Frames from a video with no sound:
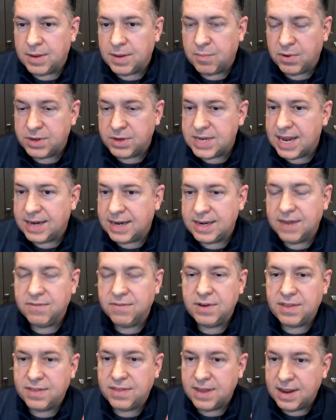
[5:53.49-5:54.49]
protect
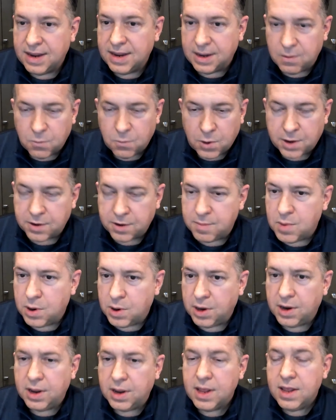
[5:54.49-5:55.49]
everything, and
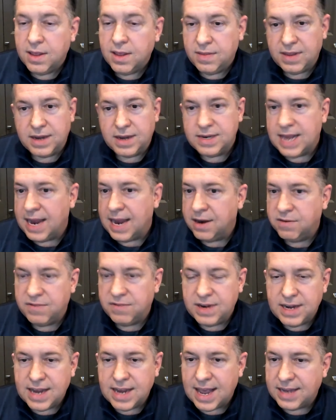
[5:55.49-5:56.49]
watermark the entire
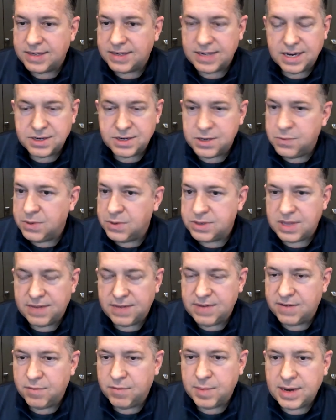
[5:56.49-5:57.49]
VDI session, which they've
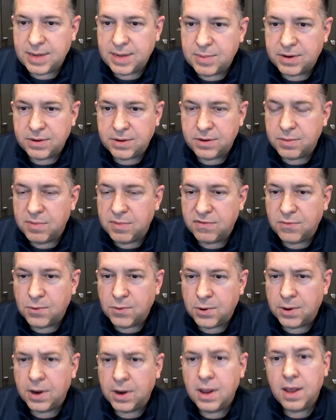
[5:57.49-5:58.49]
never been able to do
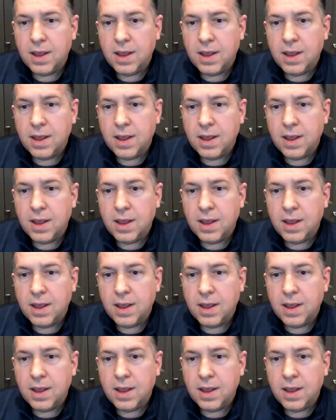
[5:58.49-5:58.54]
before.